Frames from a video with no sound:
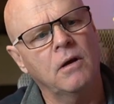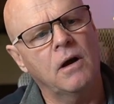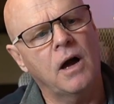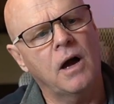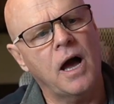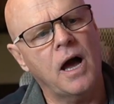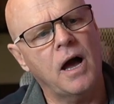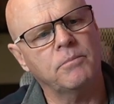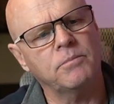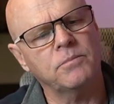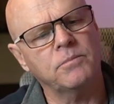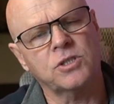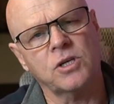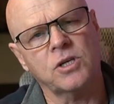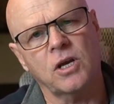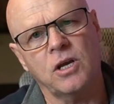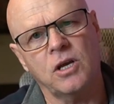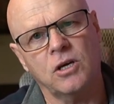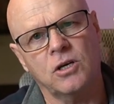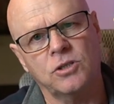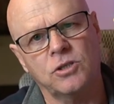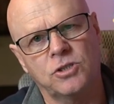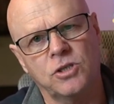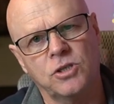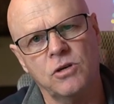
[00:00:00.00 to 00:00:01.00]
Um, so
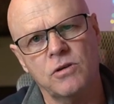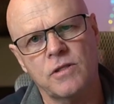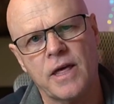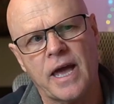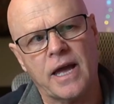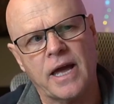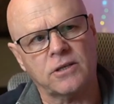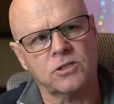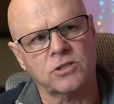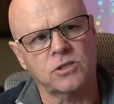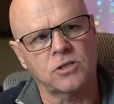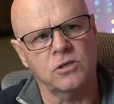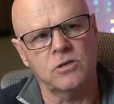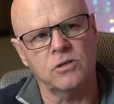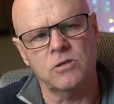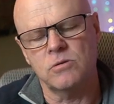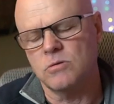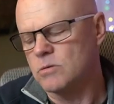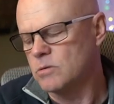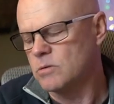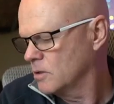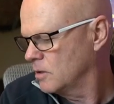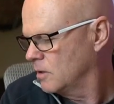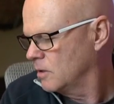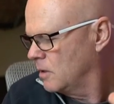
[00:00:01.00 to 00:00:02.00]
you could do that
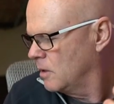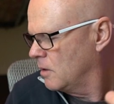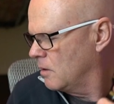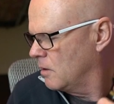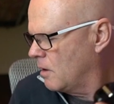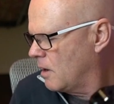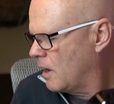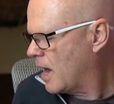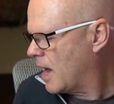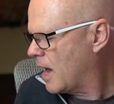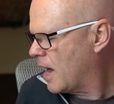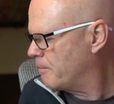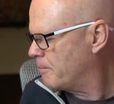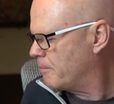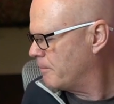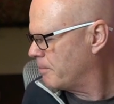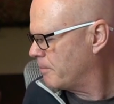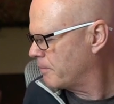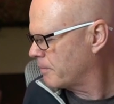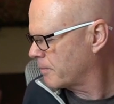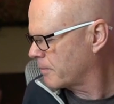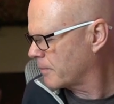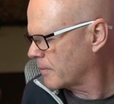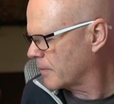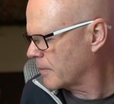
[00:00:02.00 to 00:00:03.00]
too, um,
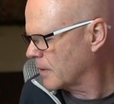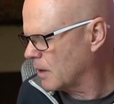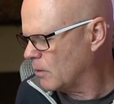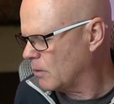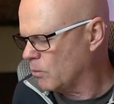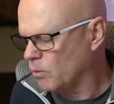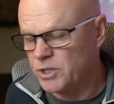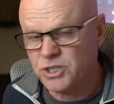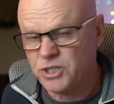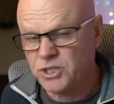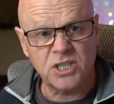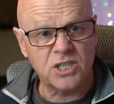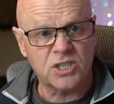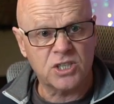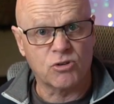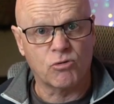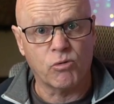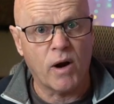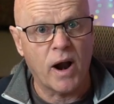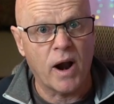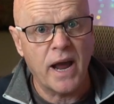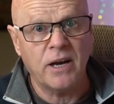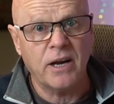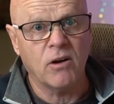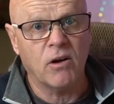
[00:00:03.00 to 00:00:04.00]
which is
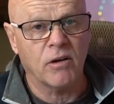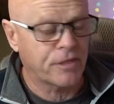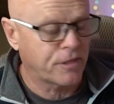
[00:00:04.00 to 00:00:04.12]
great, I